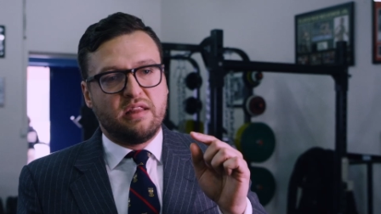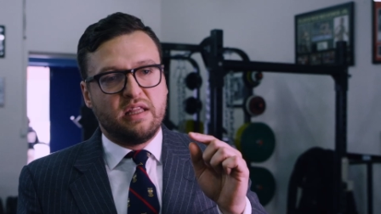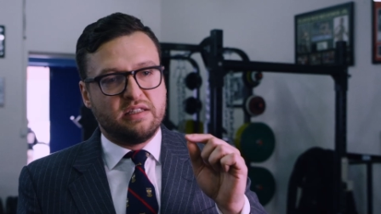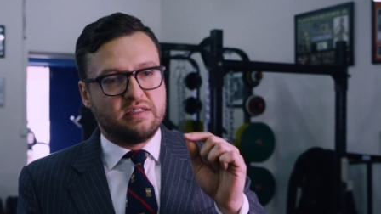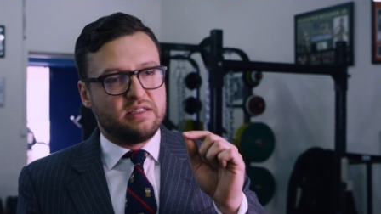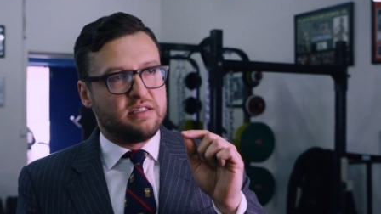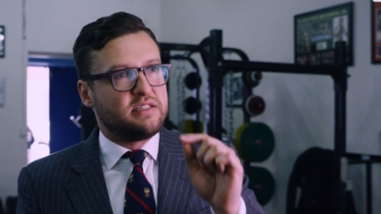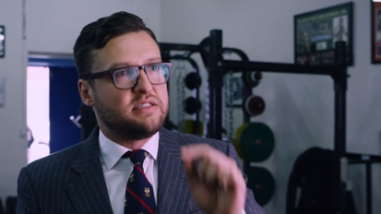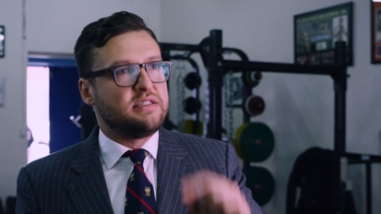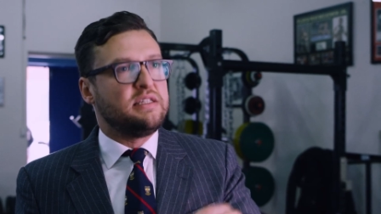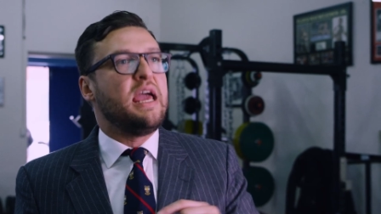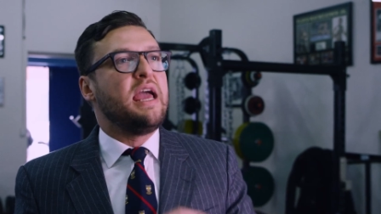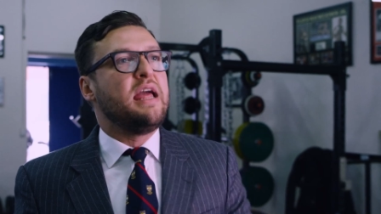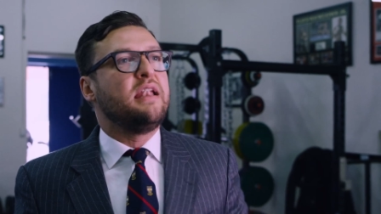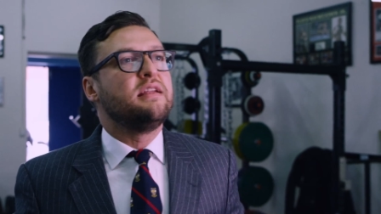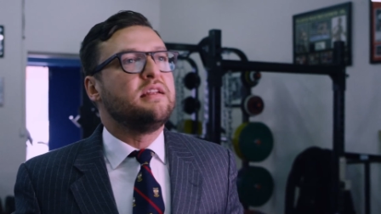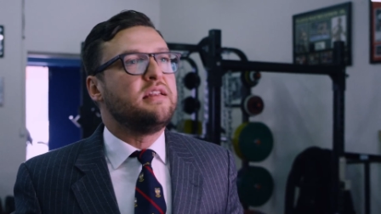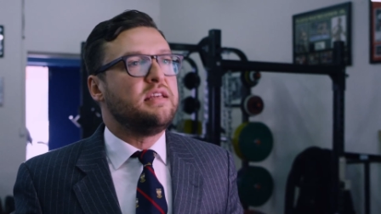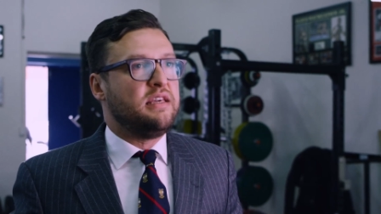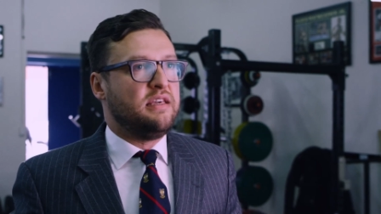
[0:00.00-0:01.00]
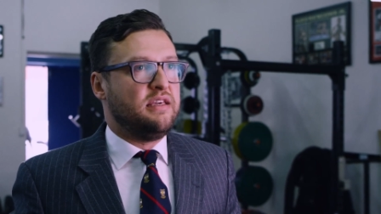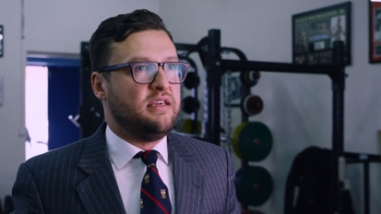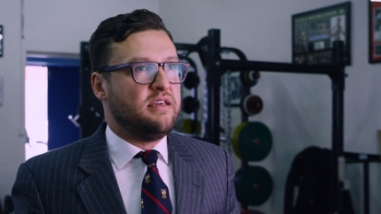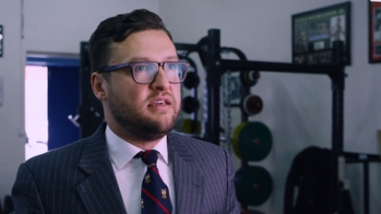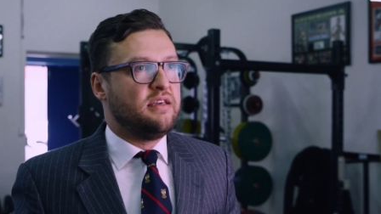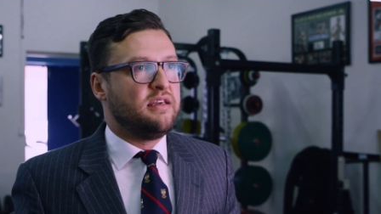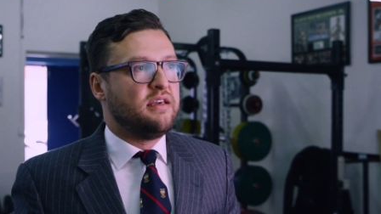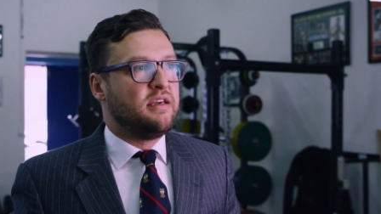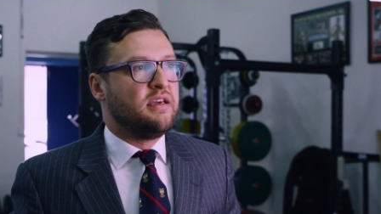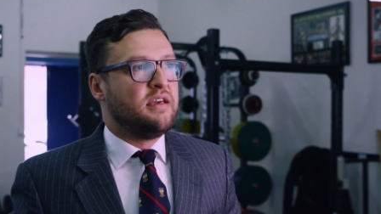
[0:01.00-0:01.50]
There's a standard here
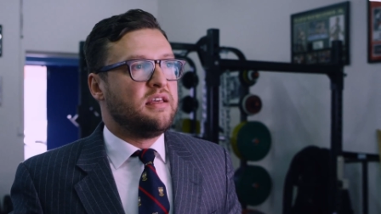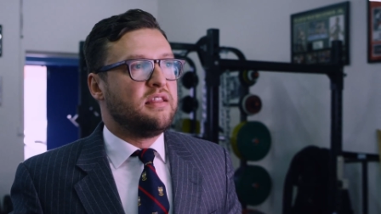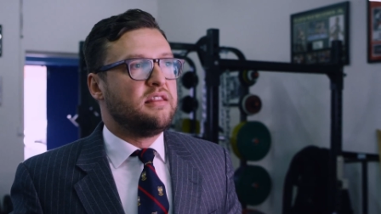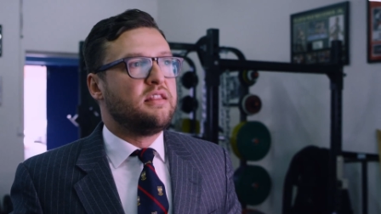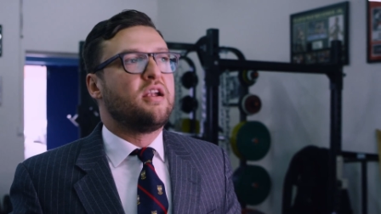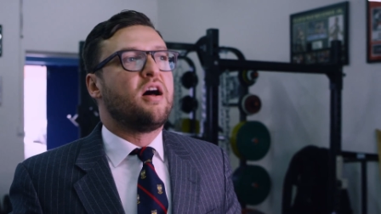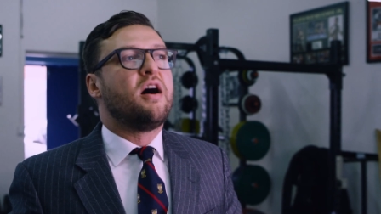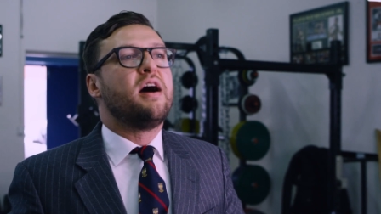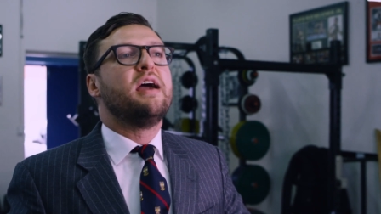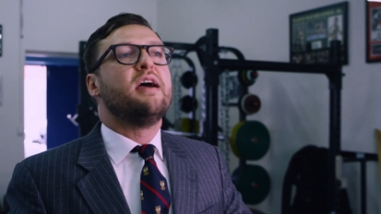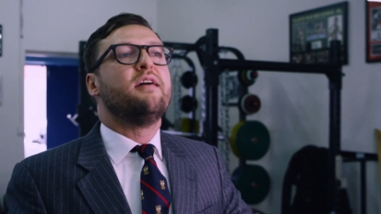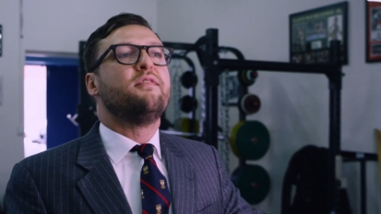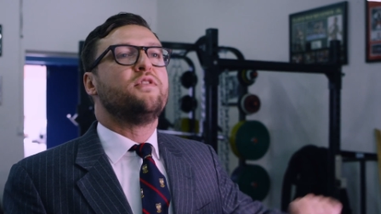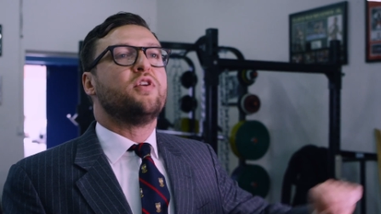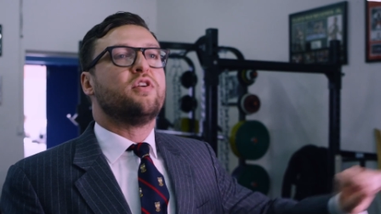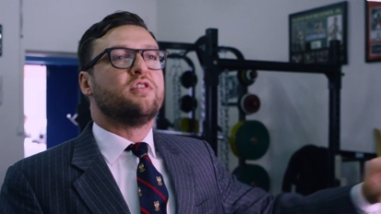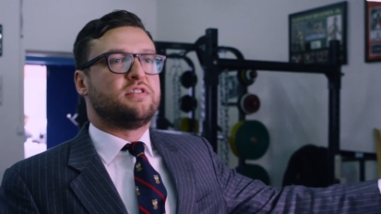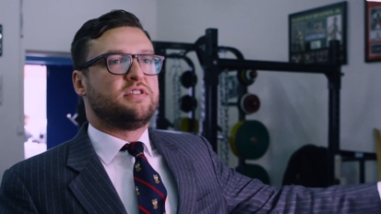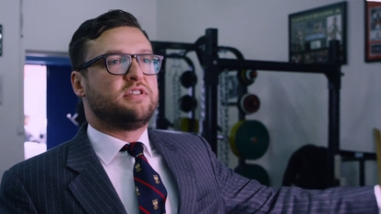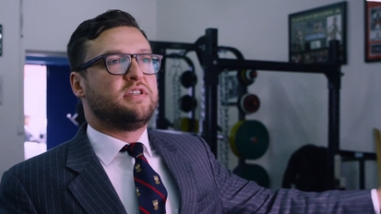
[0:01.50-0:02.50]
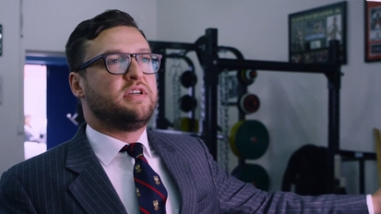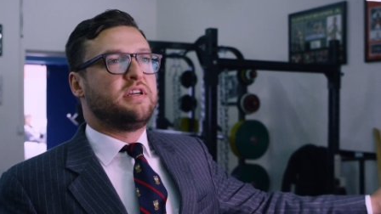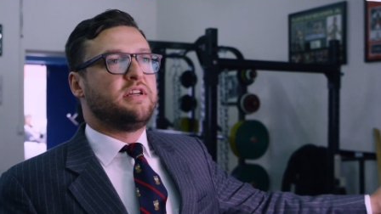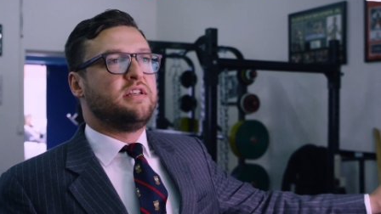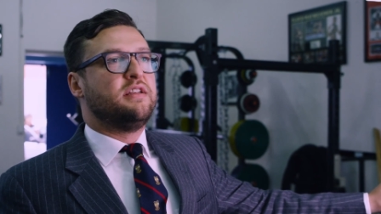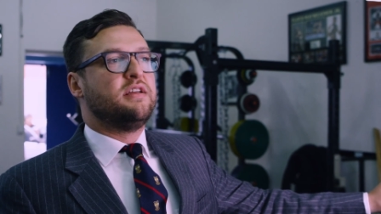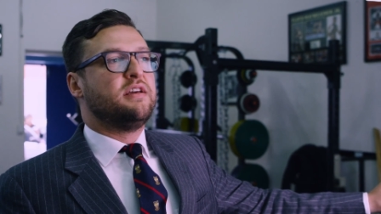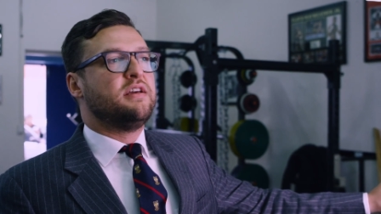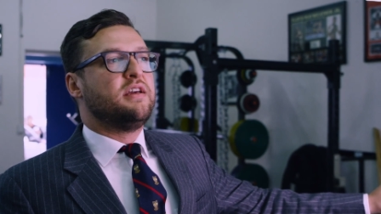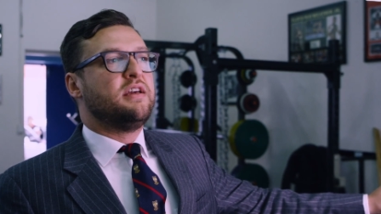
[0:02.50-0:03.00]
that I have not seen
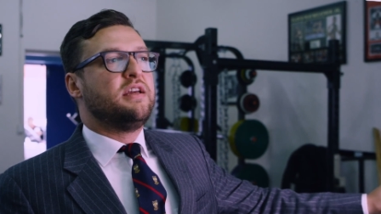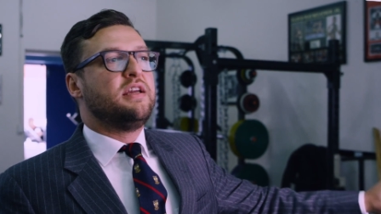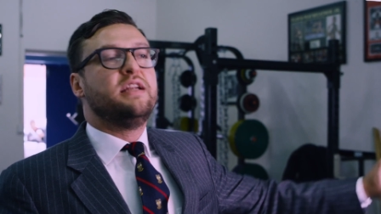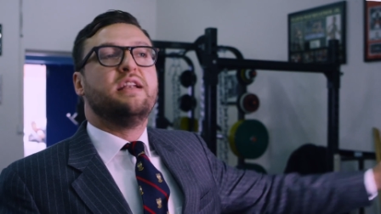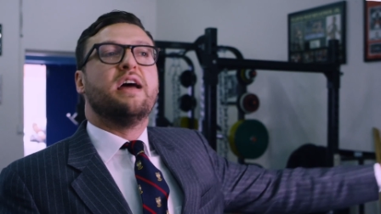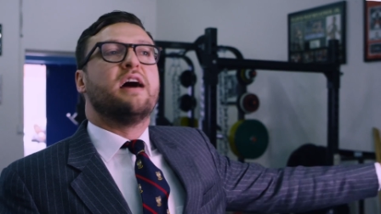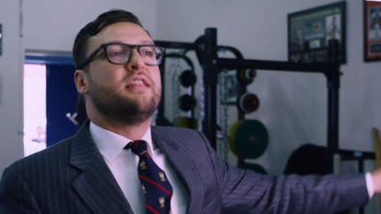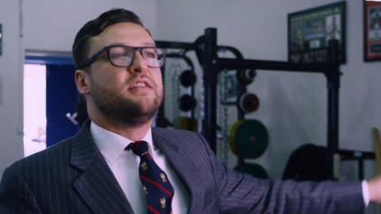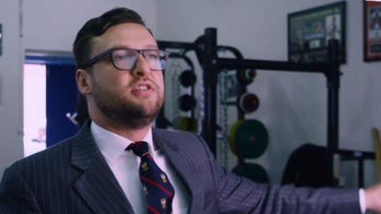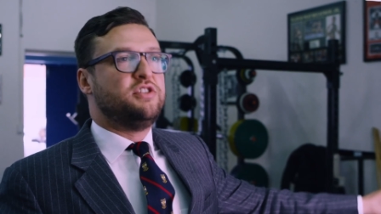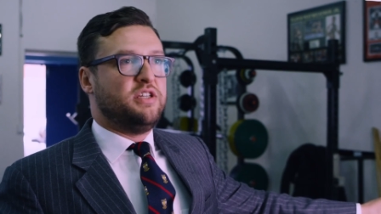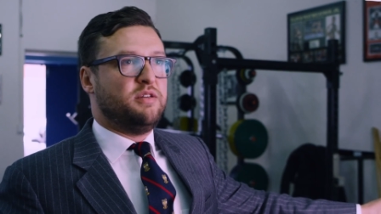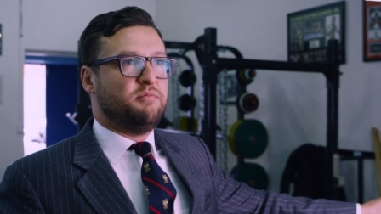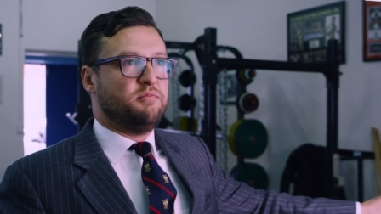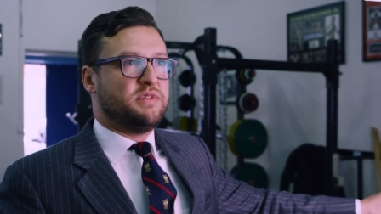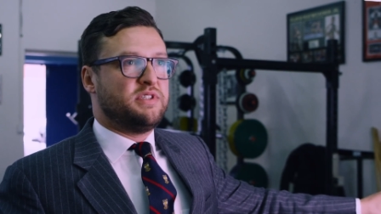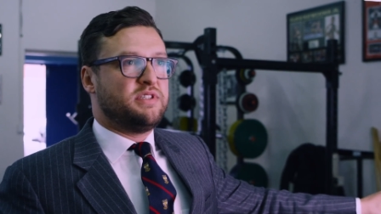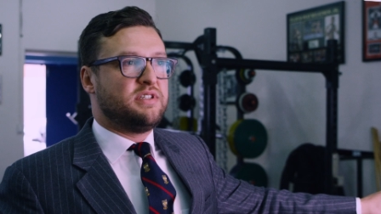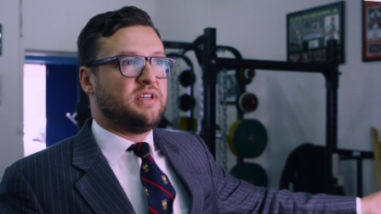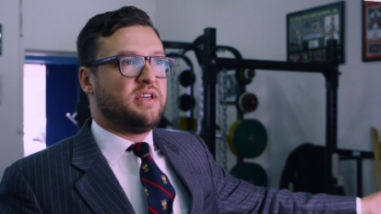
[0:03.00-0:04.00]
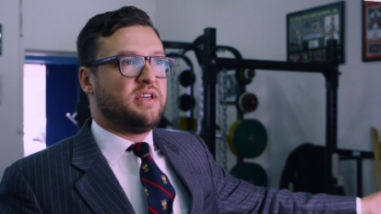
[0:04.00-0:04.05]
in other gyms.